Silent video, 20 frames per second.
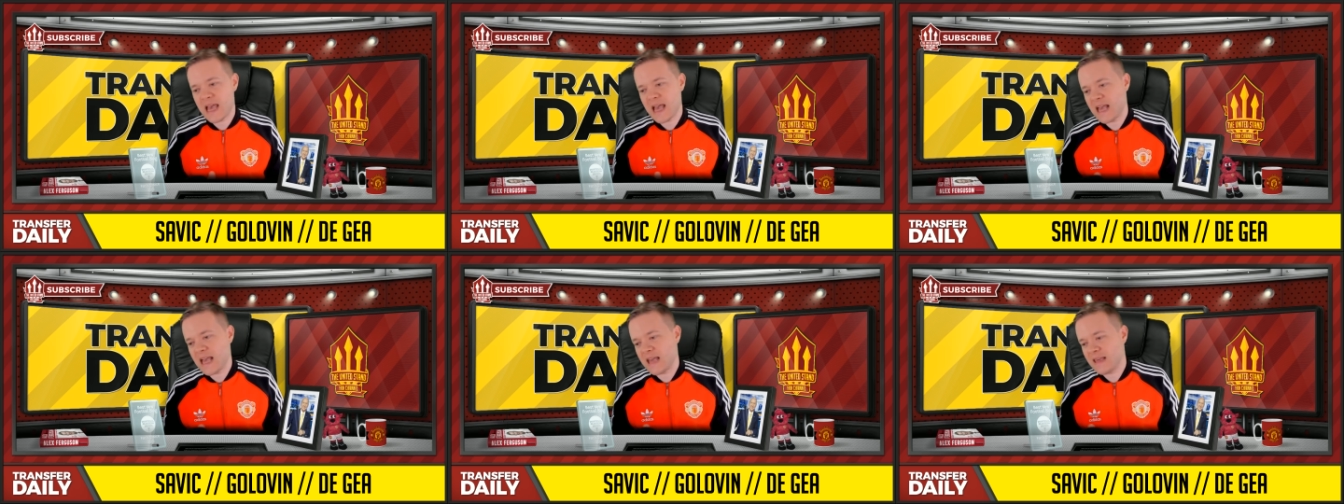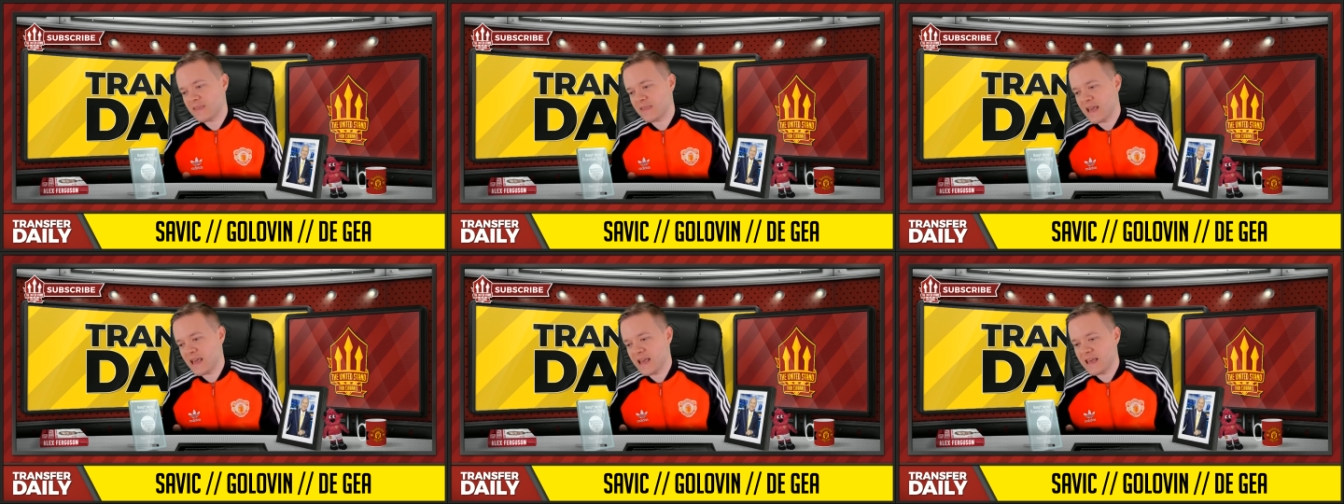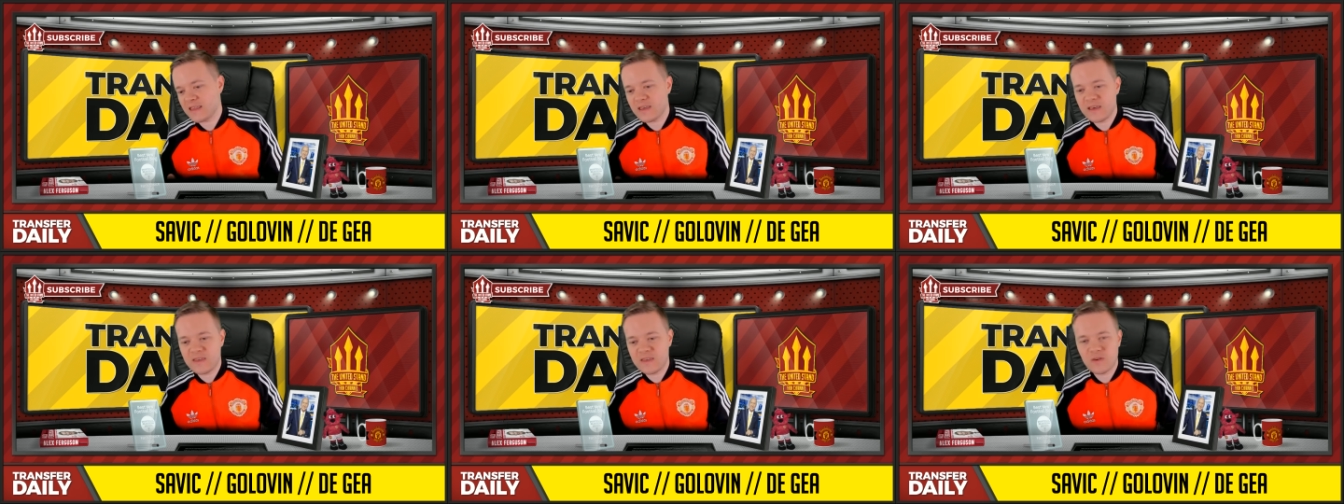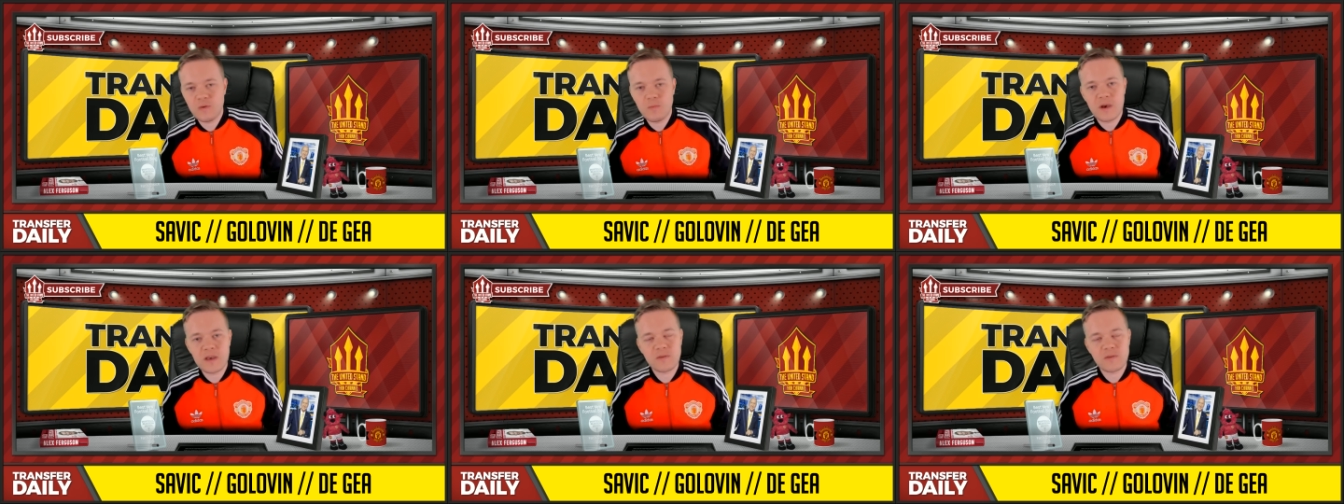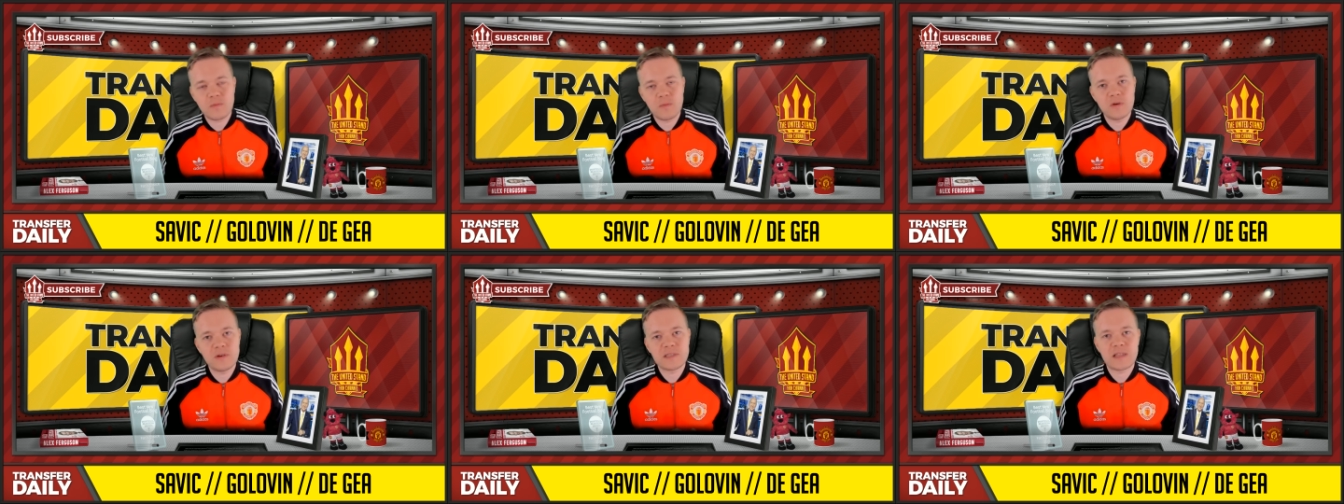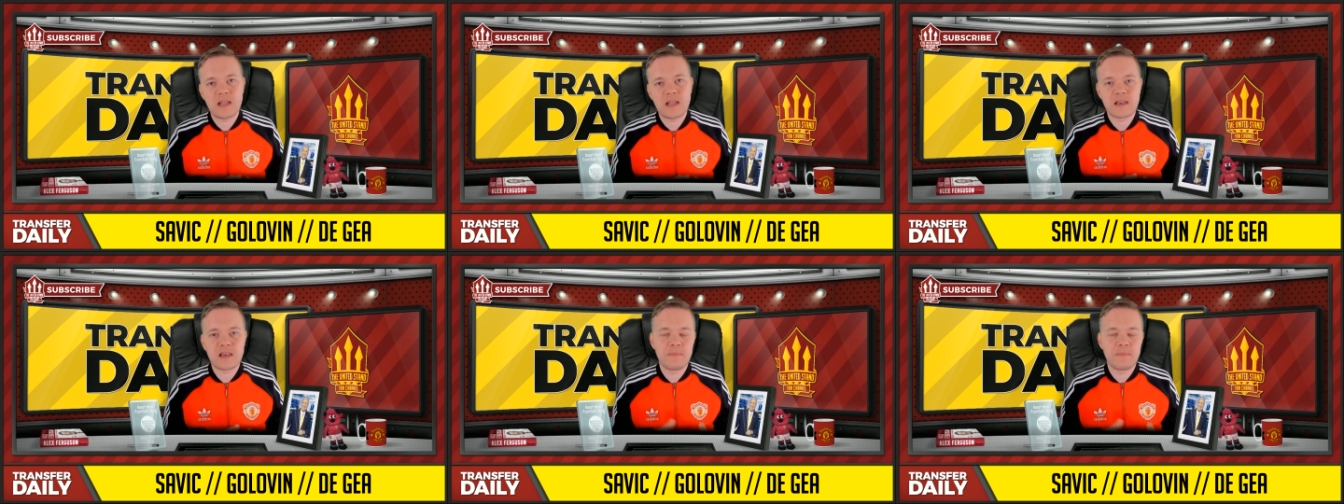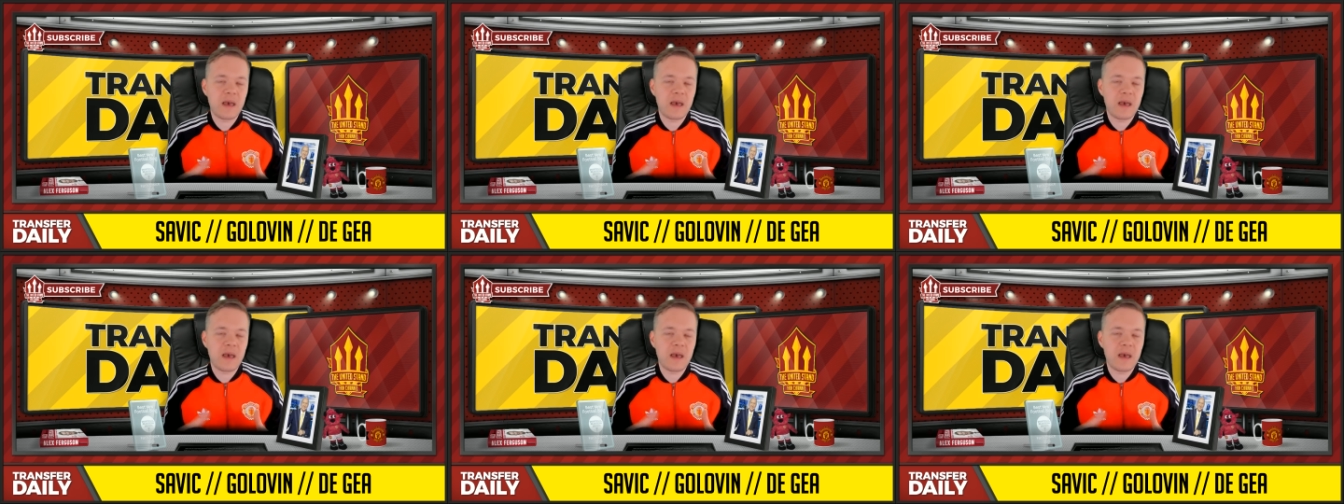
it's it's it's almost it's almost like a,